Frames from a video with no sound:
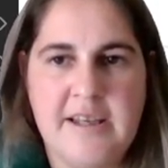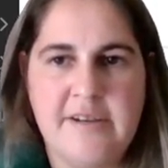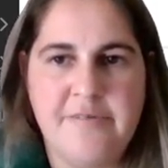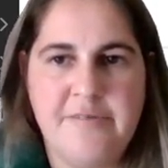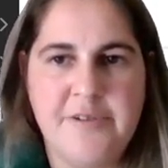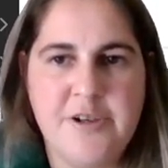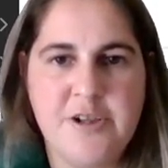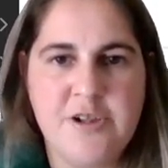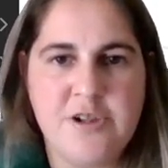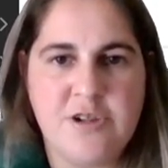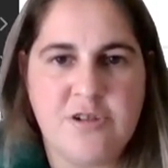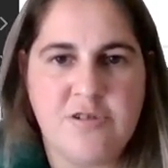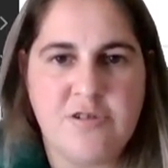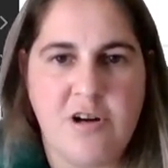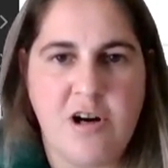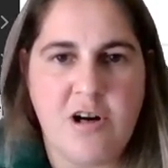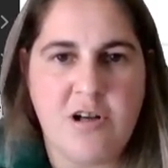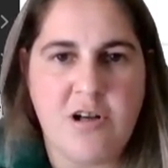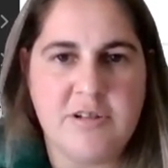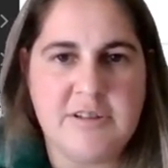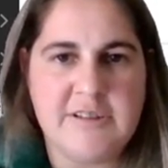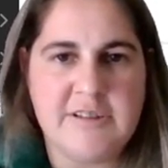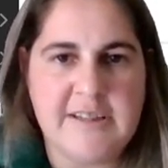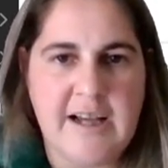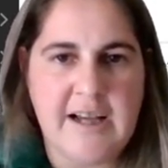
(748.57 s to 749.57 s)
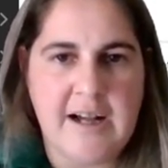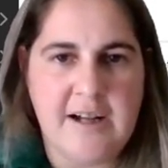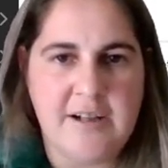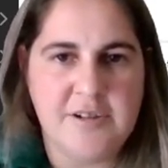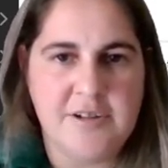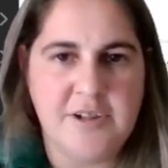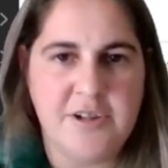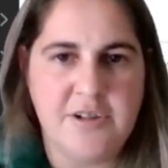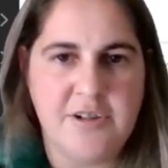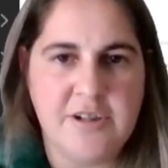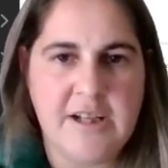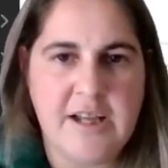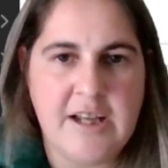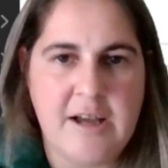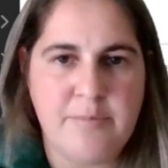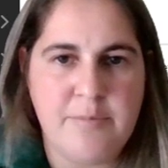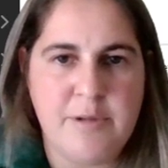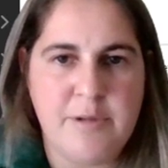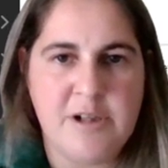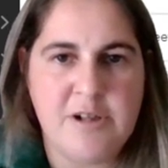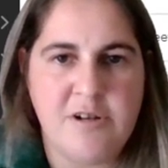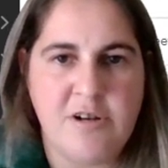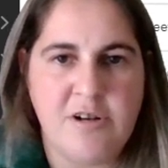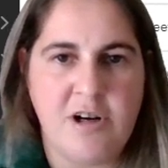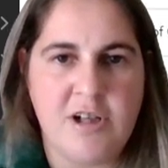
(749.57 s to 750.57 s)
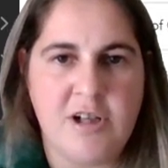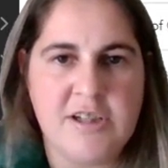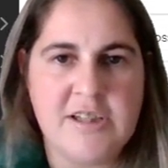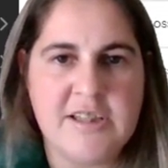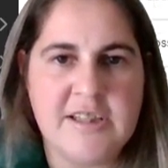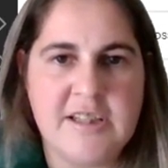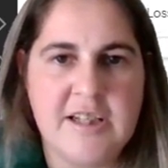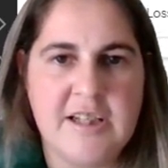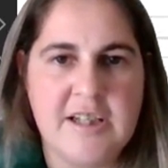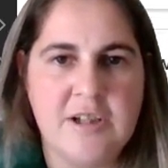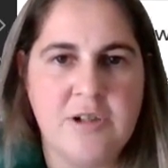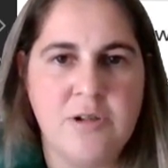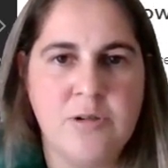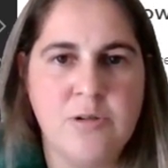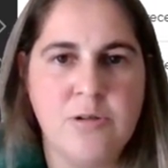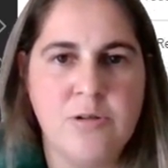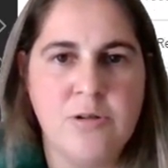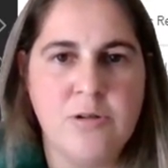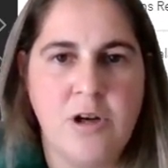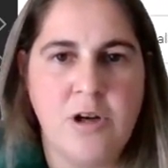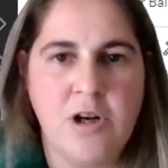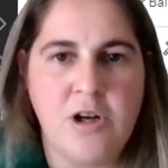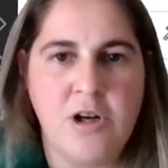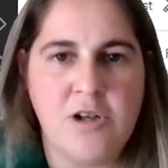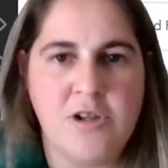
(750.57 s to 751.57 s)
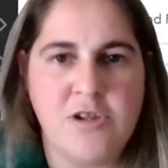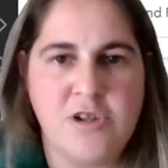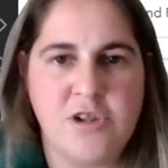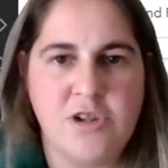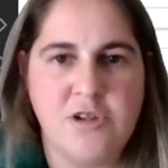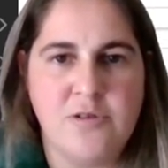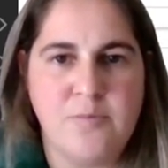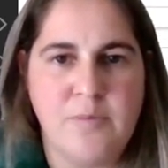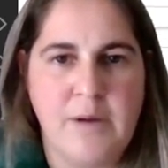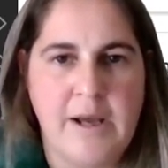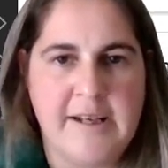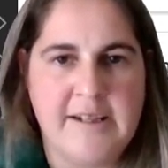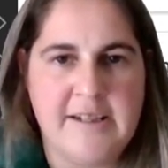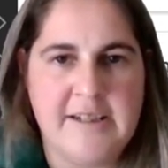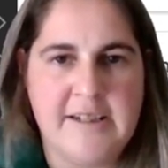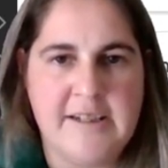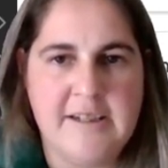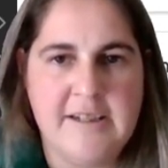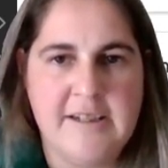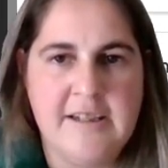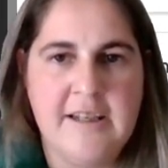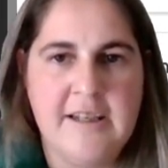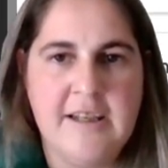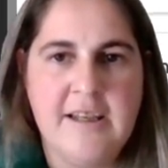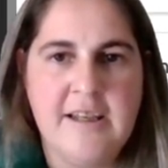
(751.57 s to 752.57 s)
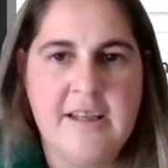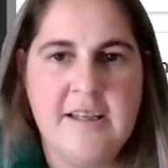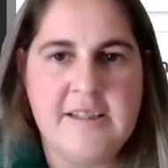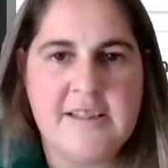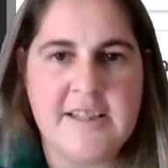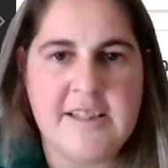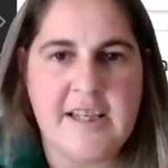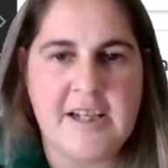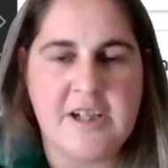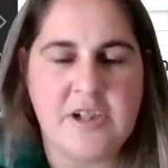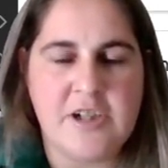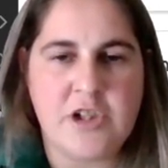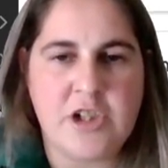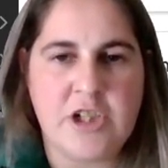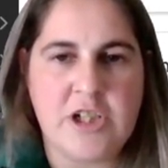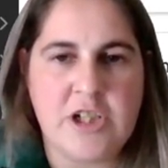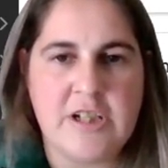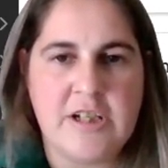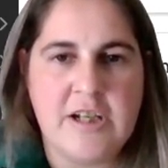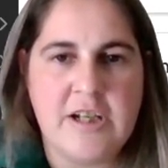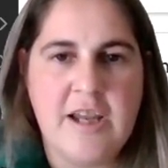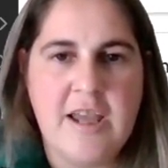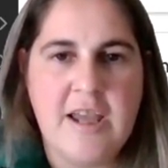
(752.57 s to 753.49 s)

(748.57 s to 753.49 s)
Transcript: If you scroll down, you'll come across a who owes you money section